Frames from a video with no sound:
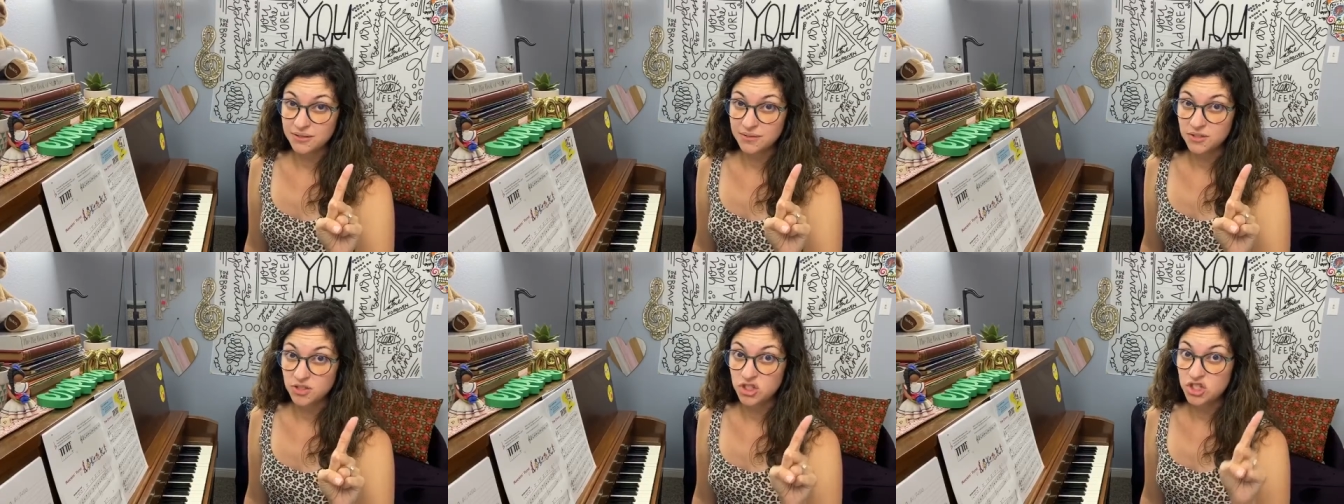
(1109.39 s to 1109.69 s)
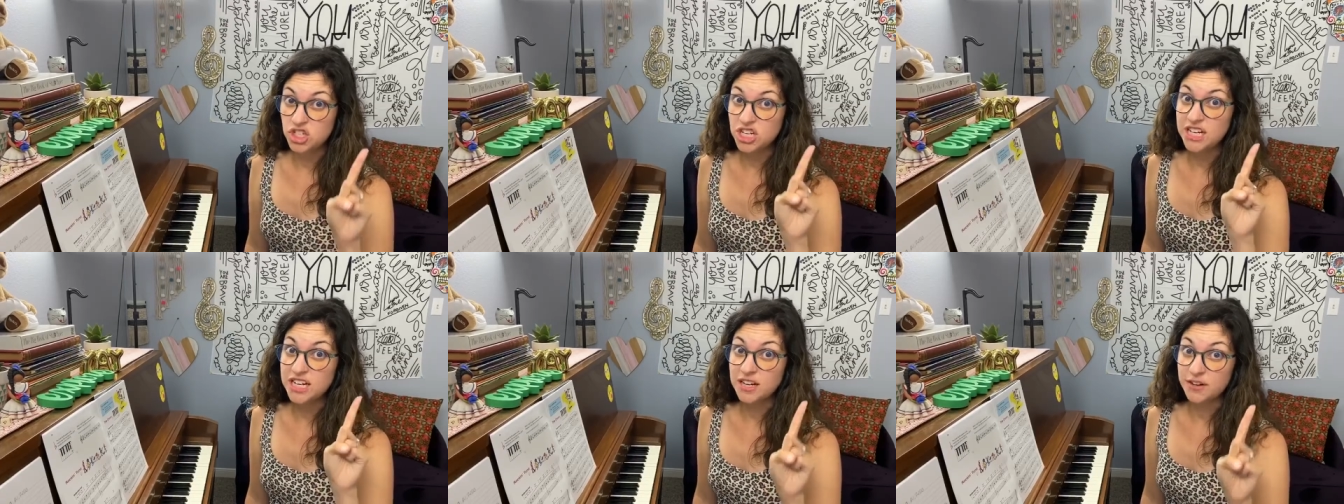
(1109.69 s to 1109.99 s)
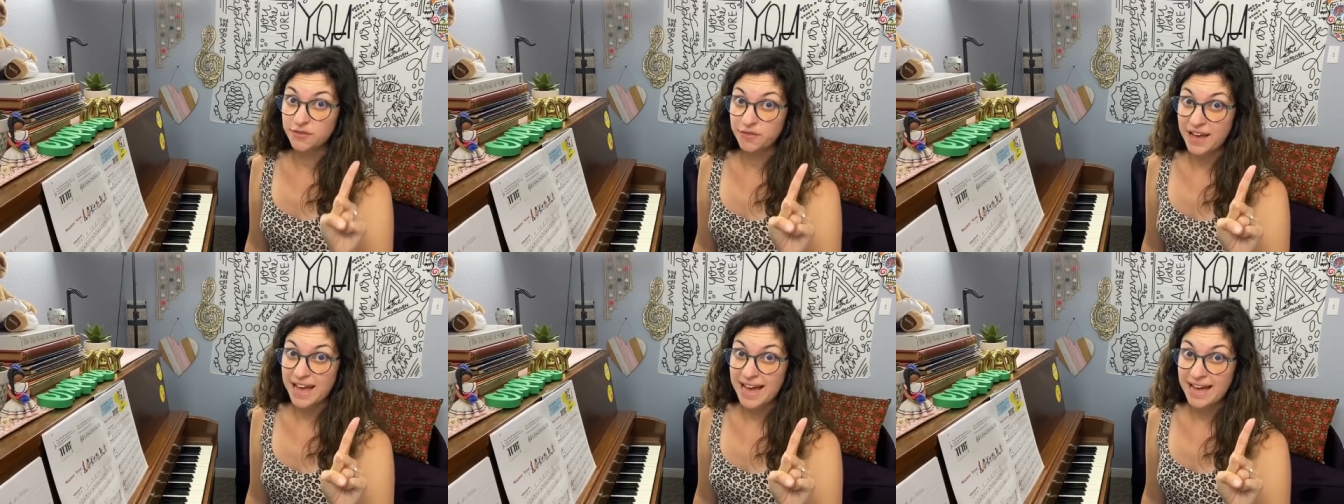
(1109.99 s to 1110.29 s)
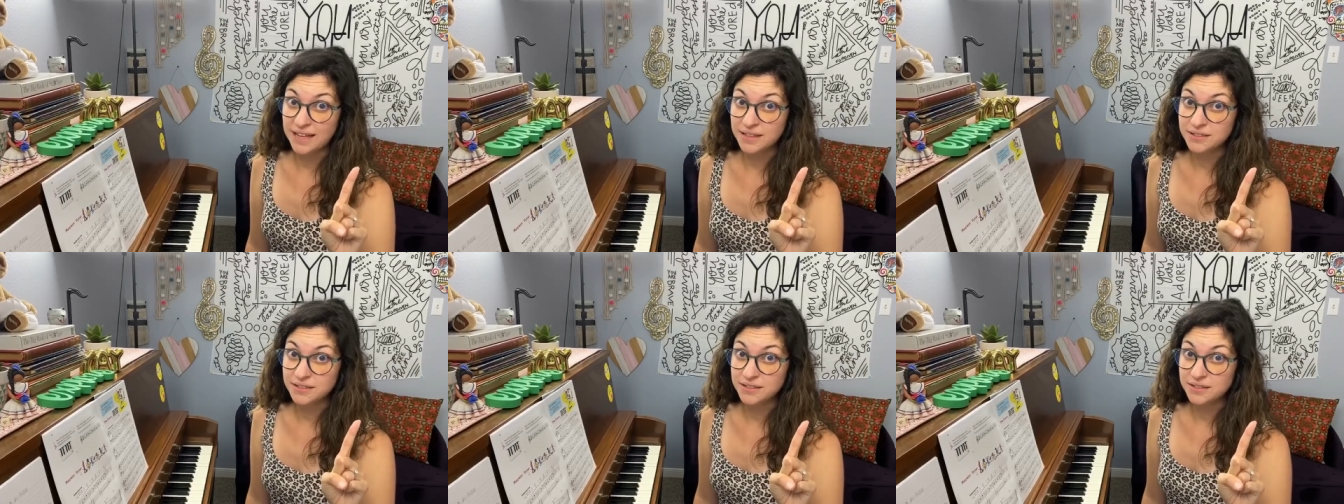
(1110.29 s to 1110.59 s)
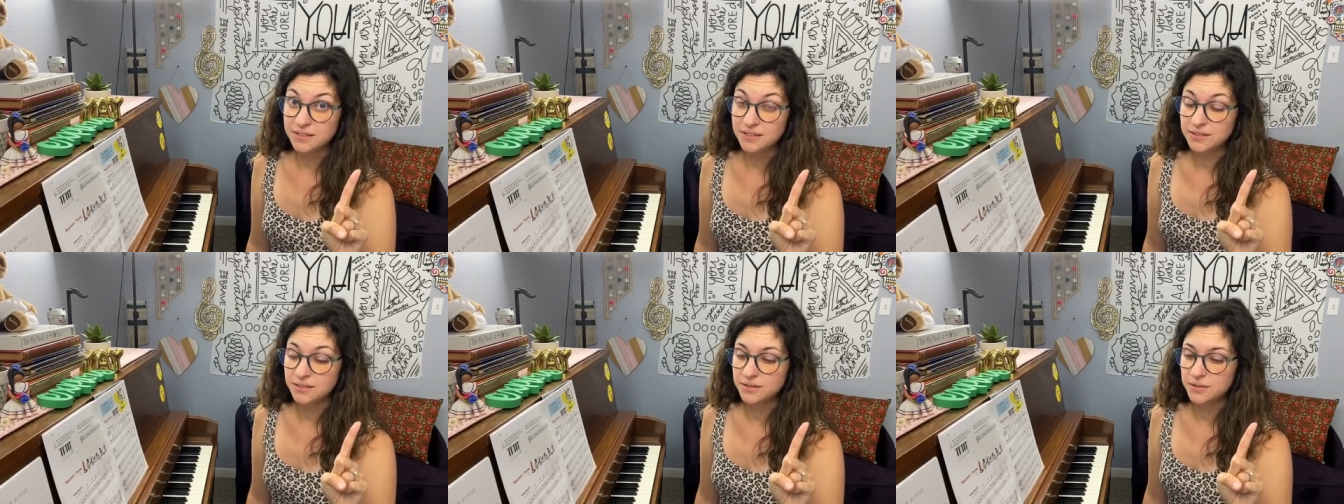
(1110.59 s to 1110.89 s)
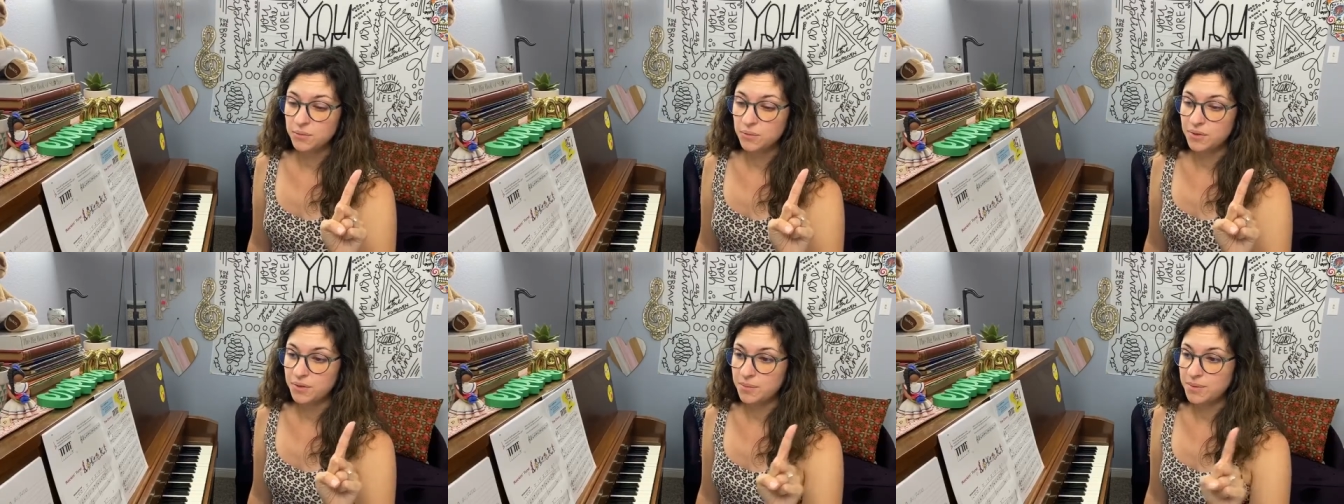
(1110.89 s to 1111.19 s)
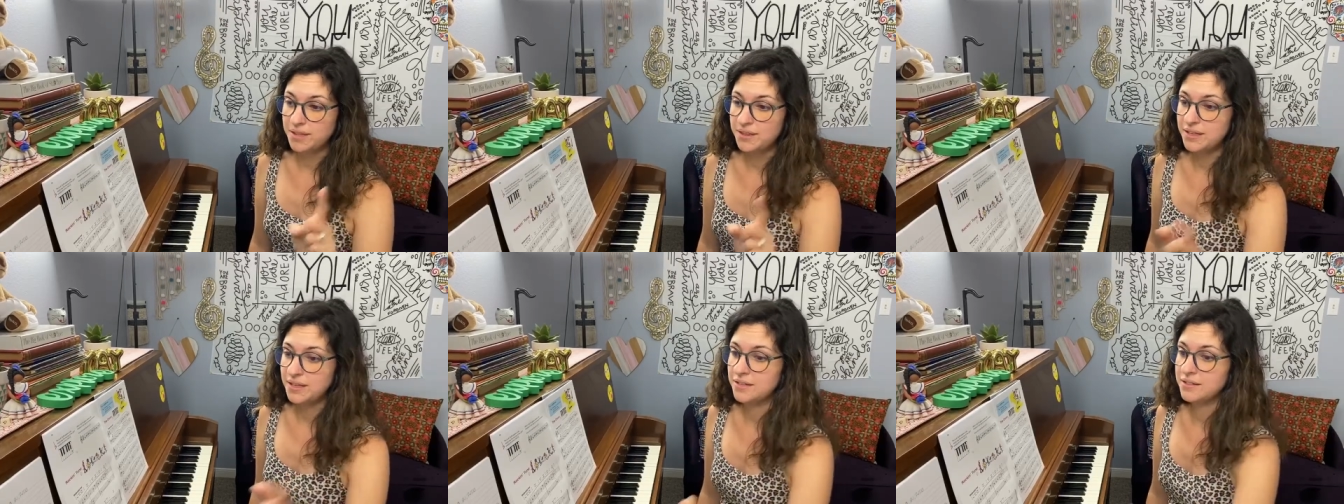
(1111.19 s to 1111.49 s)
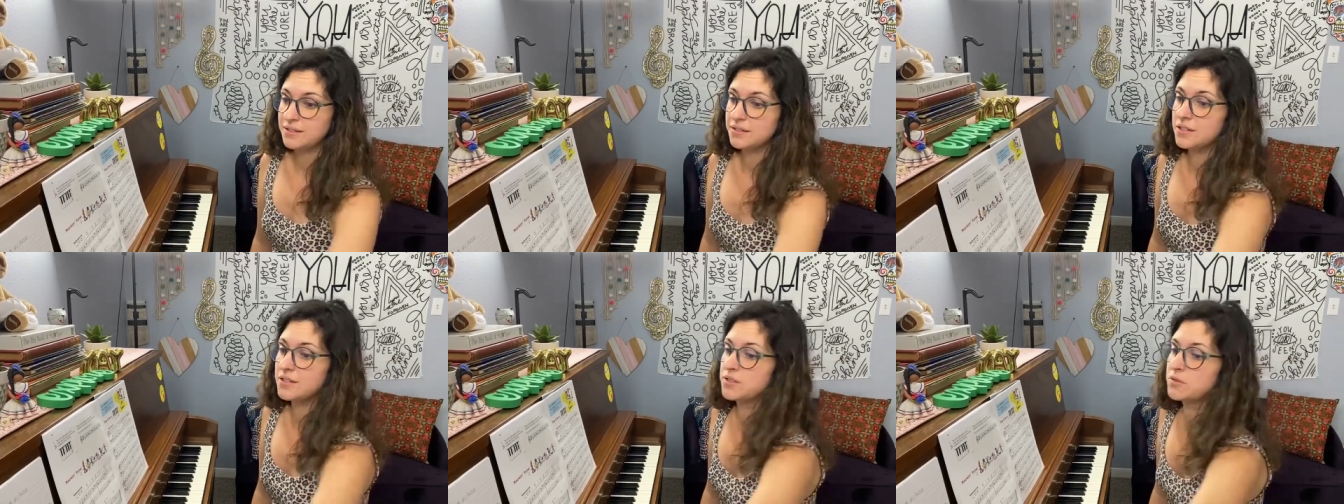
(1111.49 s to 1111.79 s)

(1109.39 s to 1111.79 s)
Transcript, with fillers: cheetah fast, would be this. I'll